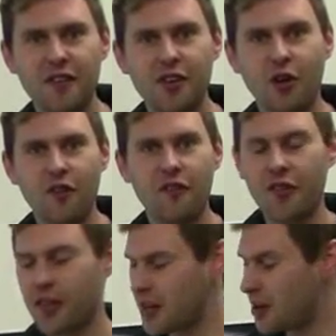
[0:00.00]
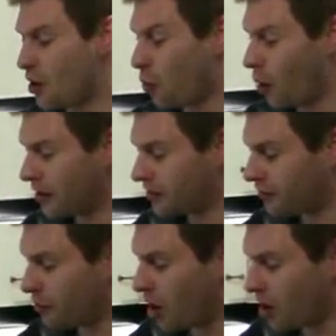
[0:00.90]
siphoning off the wine
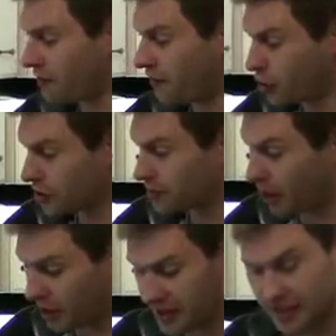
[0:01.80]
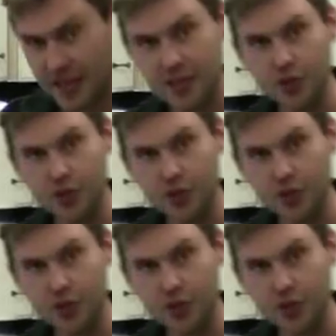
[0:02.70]
from our first bucket